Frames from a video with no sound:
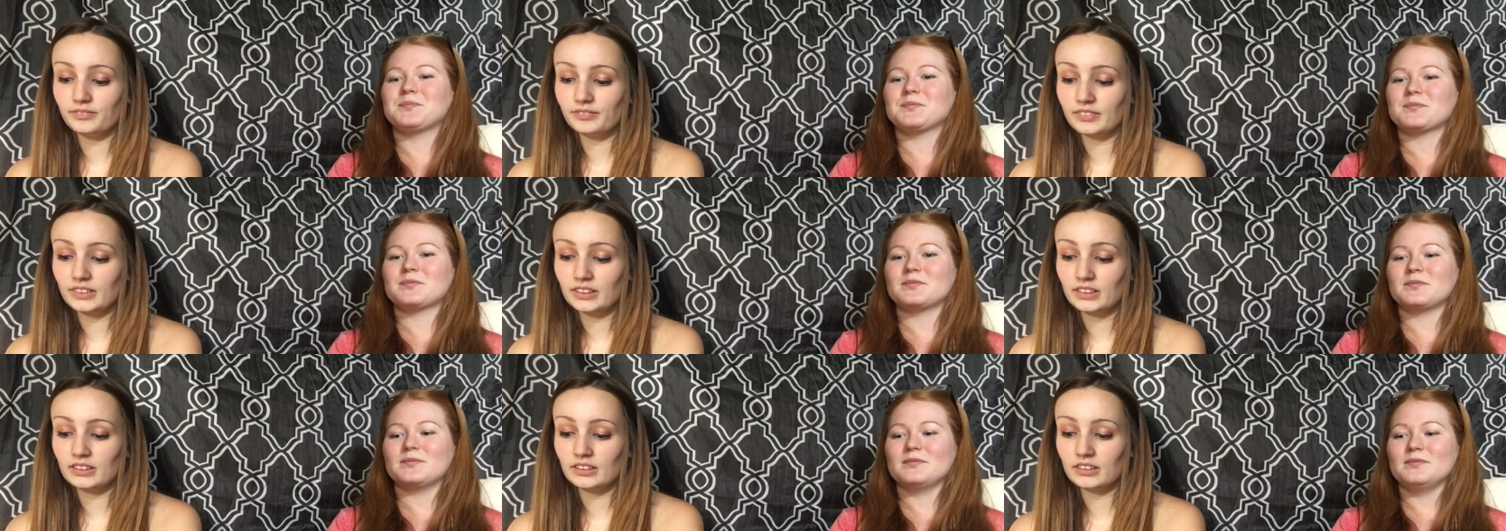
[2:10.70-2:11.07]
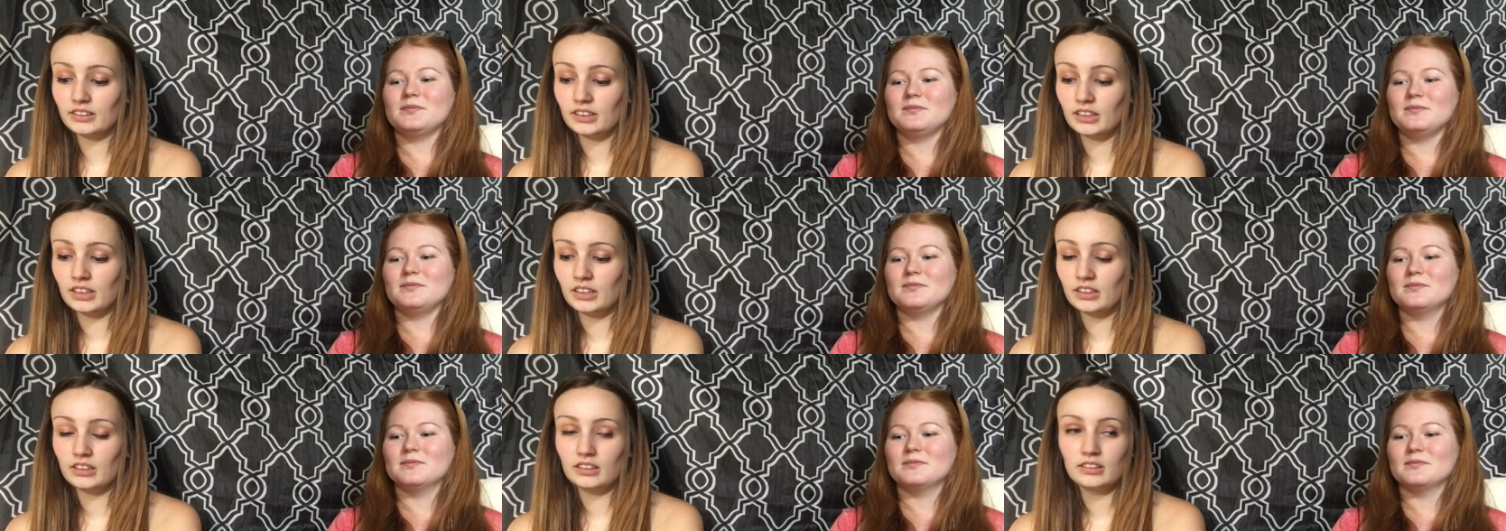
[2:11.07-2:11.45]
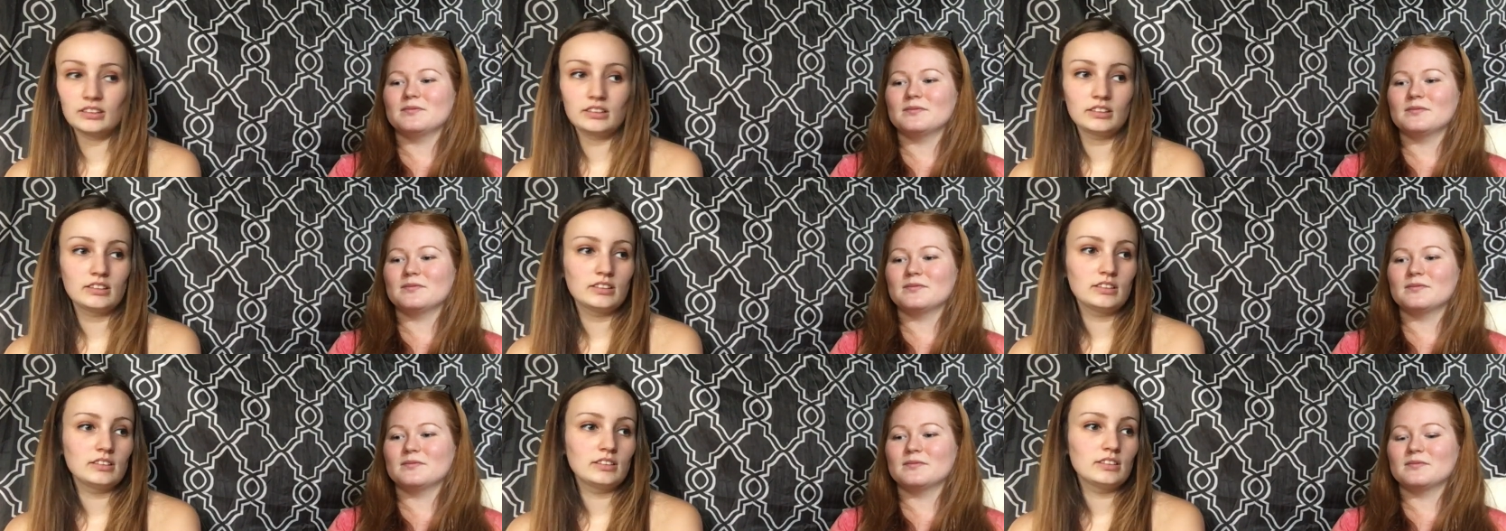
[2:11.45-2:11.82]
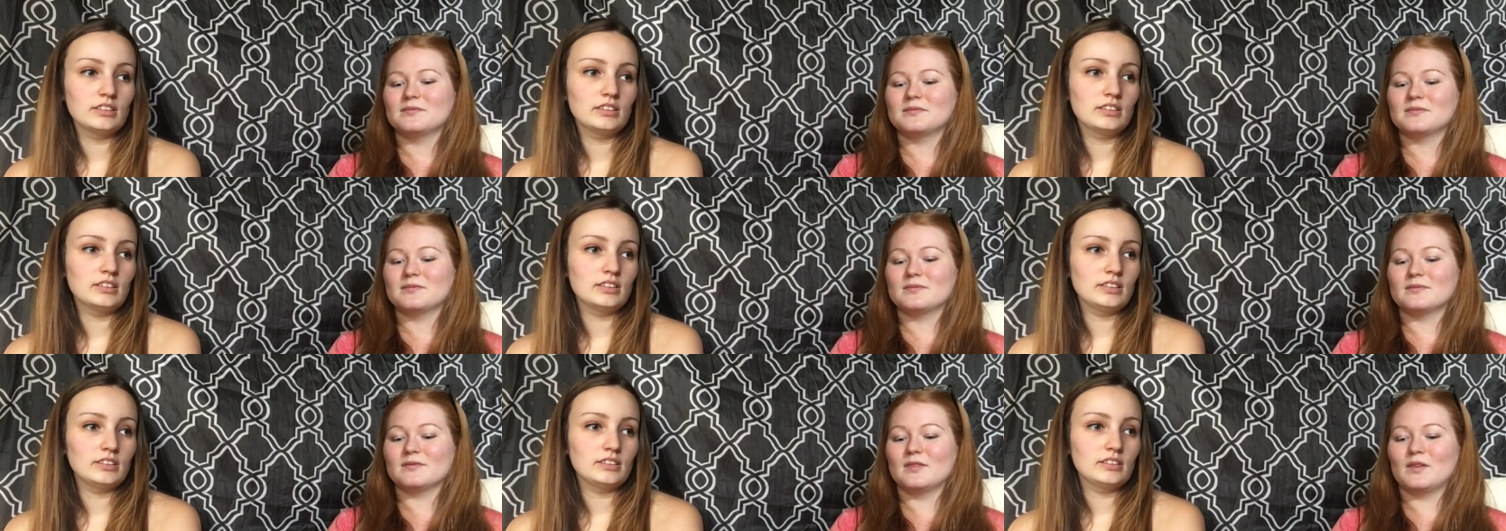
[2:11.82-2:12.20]

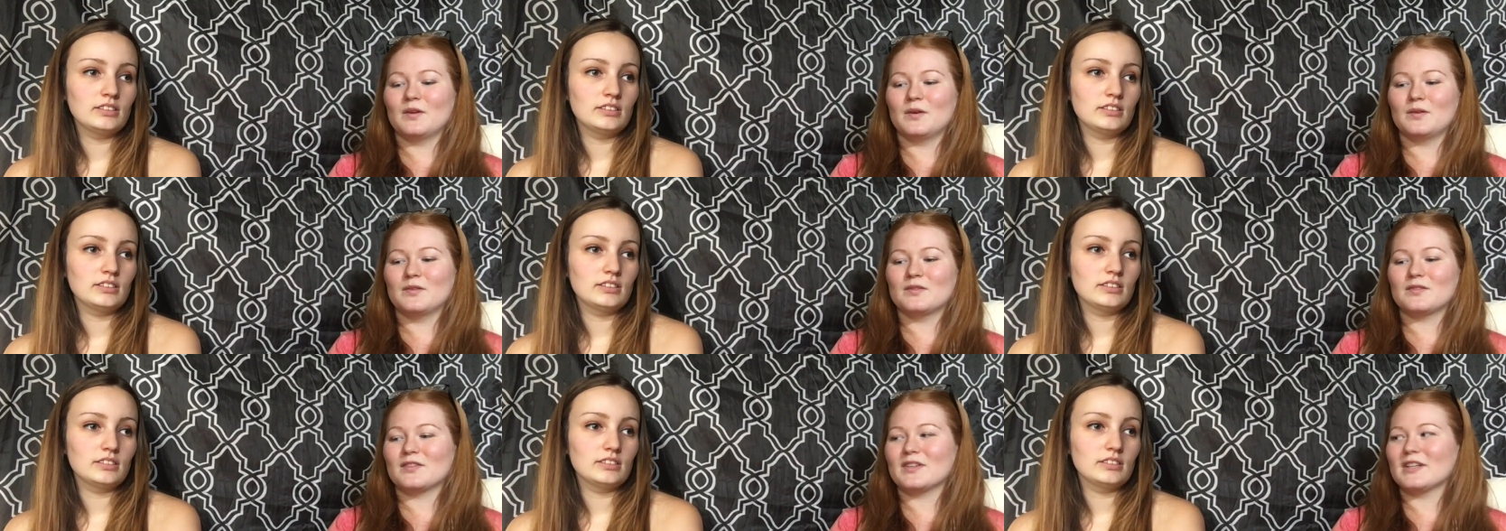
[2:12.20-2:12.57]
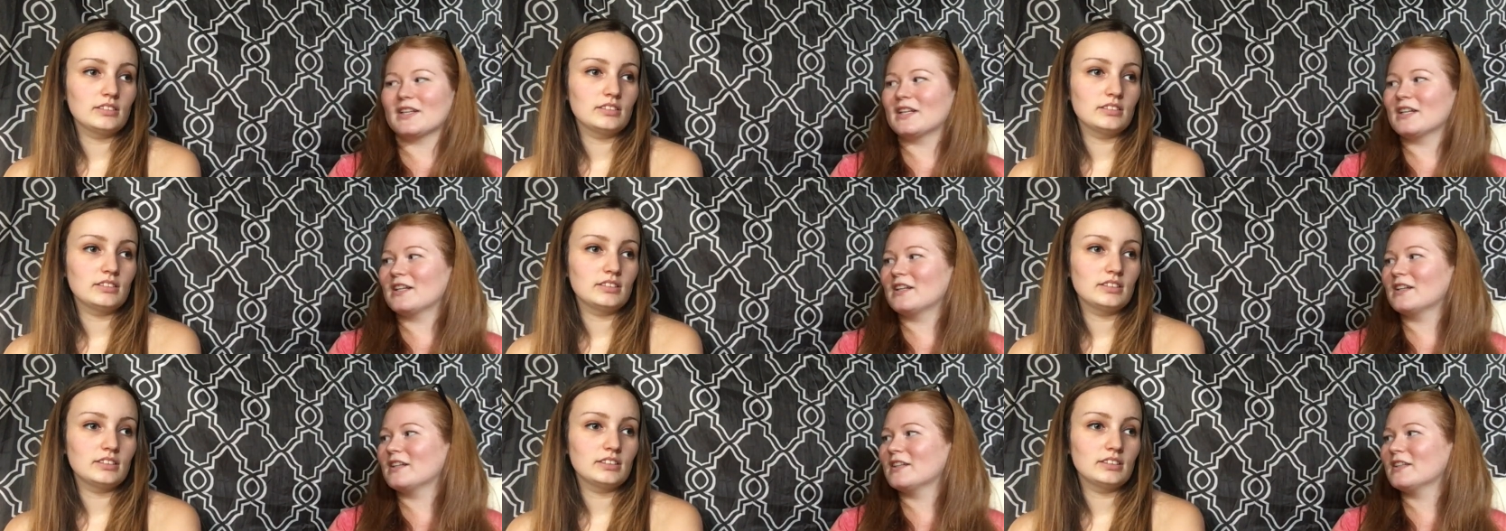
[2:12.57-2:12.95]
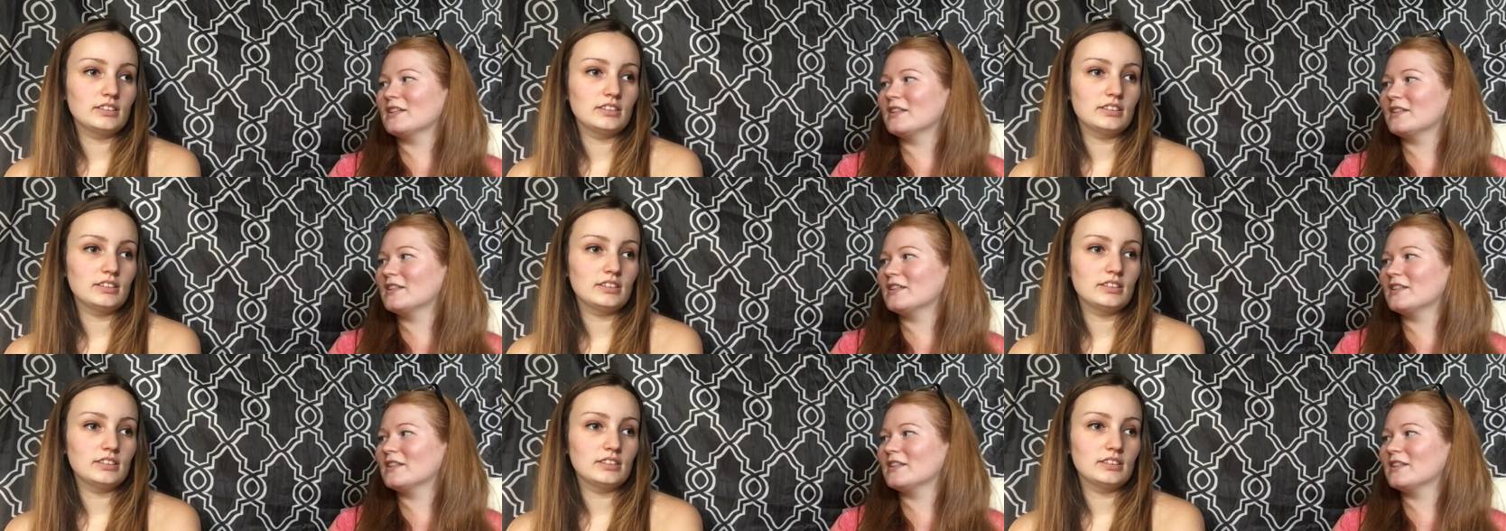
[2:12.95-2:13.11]
(silence)